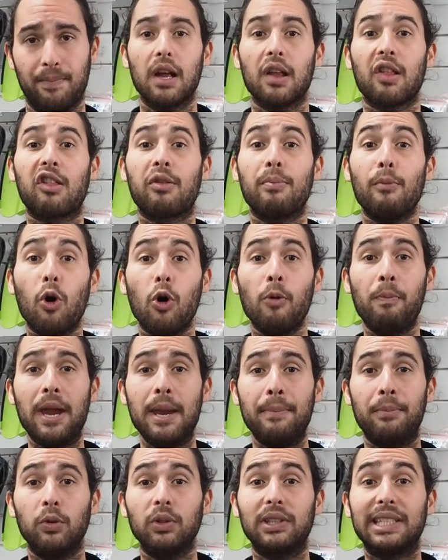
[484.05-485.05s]
Small
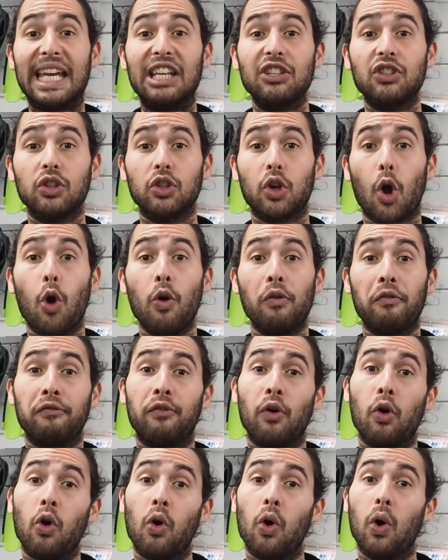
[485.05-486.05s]
people tend to go
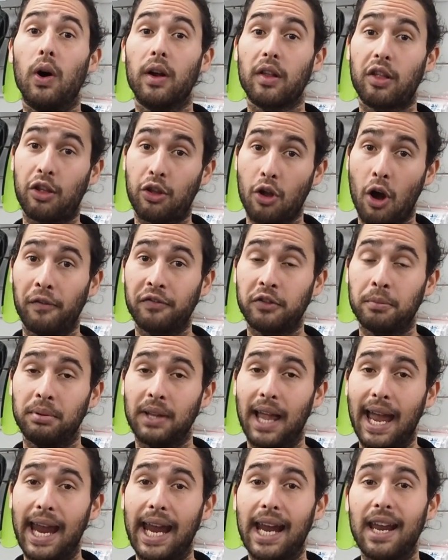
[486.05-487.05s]
for soft
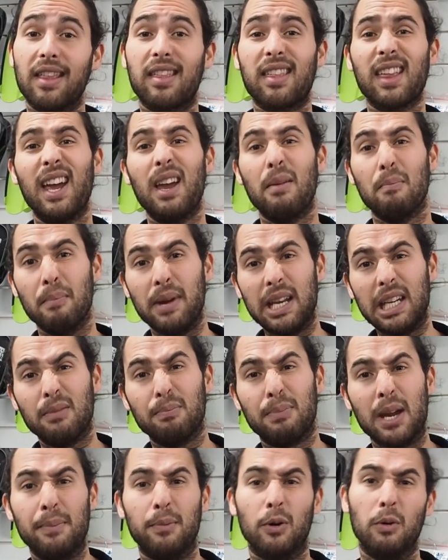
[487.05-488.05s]
blades, medium
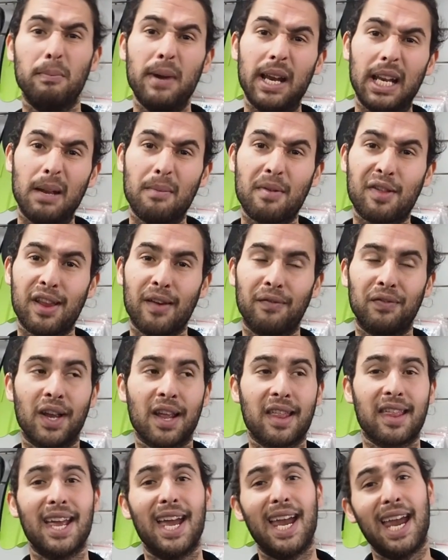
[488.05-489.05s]
people medium
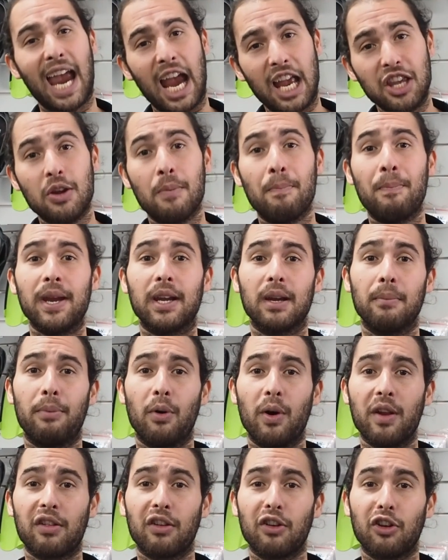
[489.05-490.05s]
stiffness, and your bigger
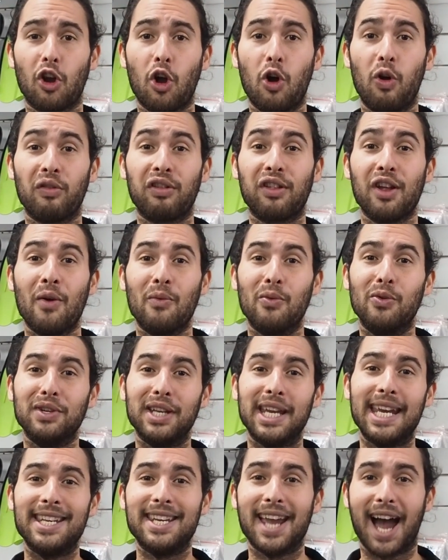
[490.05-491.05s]
boys and girls will
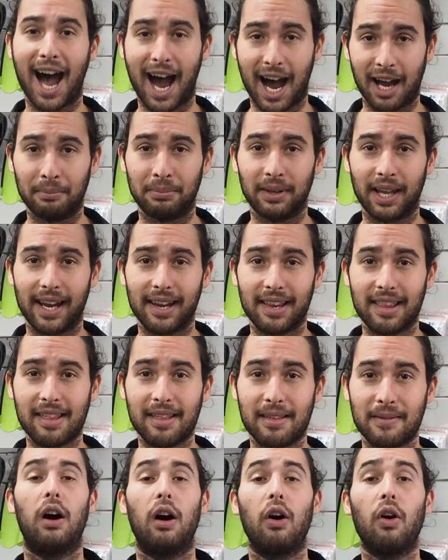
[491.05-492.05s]
need your hard
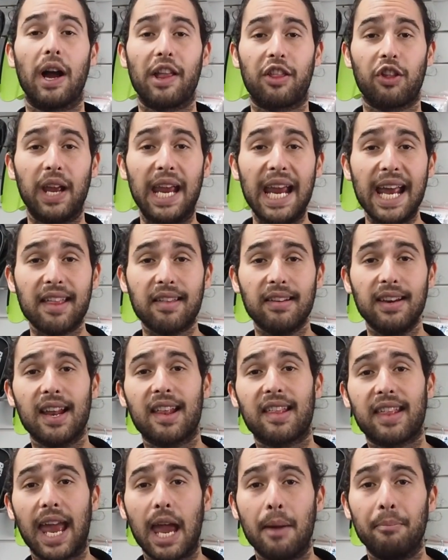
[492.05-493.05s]
blades. Alright, so here's an
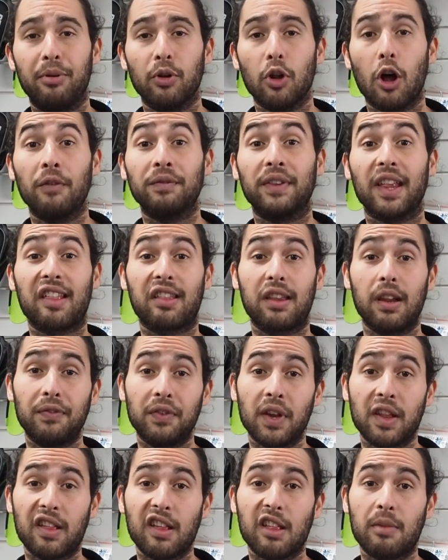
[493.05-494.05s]
example of the
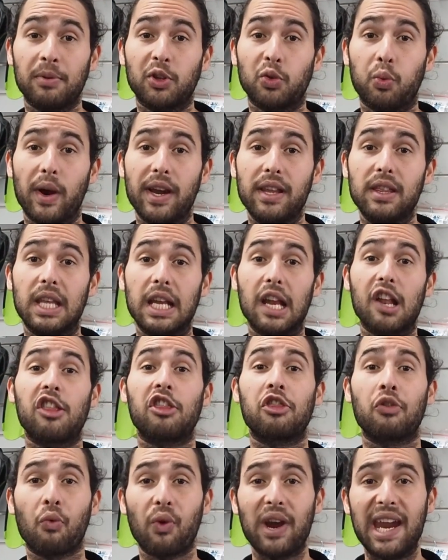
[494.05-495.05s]
stiffnesses between these
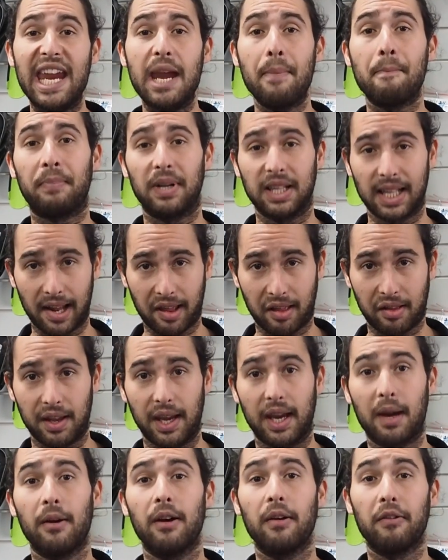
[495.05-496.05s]
three
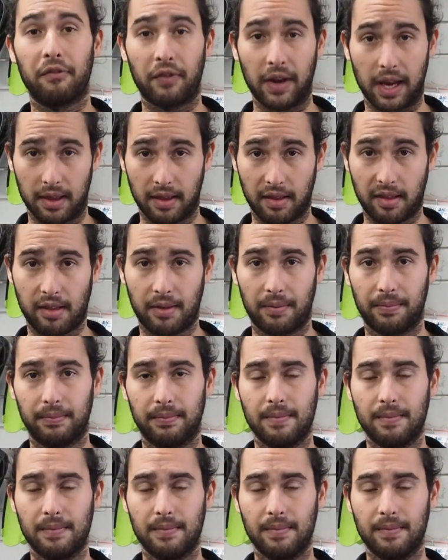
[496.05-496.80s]
plastic fins.